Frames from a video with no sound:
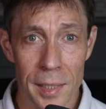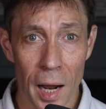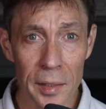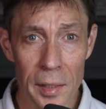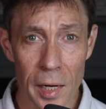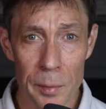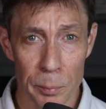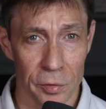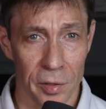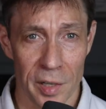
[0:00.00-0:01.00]

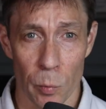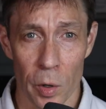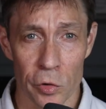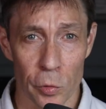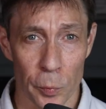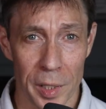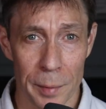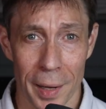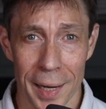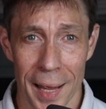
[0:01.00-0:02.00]
99% of what you
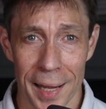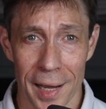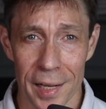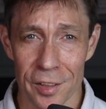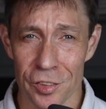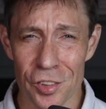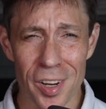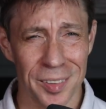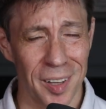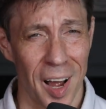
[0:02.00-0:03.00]
read about AI is
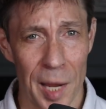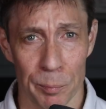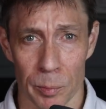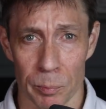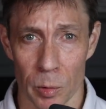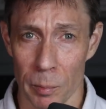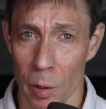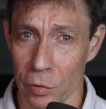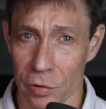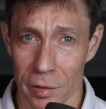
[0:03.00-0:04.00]
just hyper
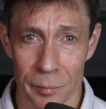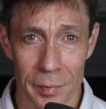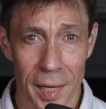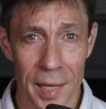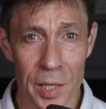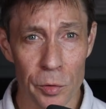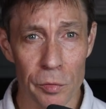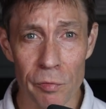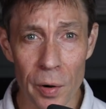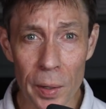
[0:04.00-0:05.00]
promotion, and there
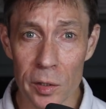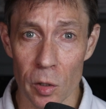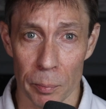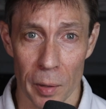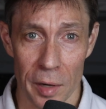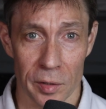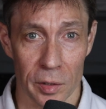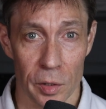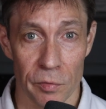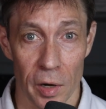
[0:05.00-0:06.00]
is very little
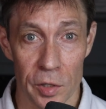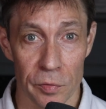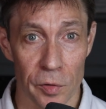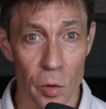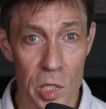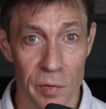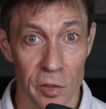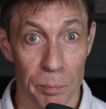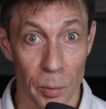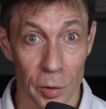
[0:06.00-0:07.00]
practical advice for those of
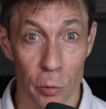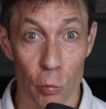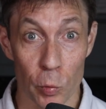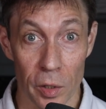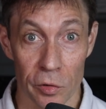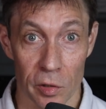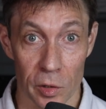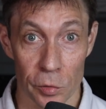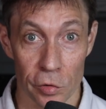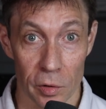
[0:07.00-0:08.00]
us building real
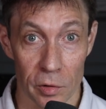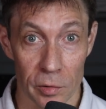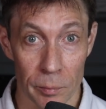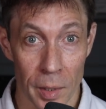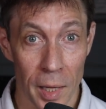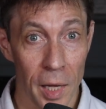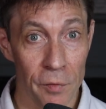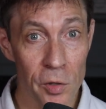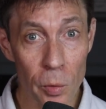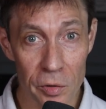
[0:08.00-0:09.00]
solutions.
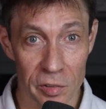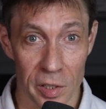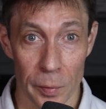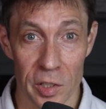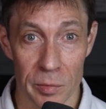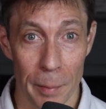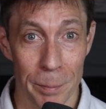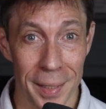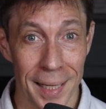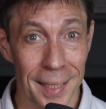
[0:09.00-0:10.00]
If you are serious
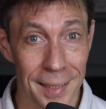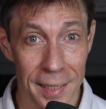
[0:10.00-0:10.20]
about being a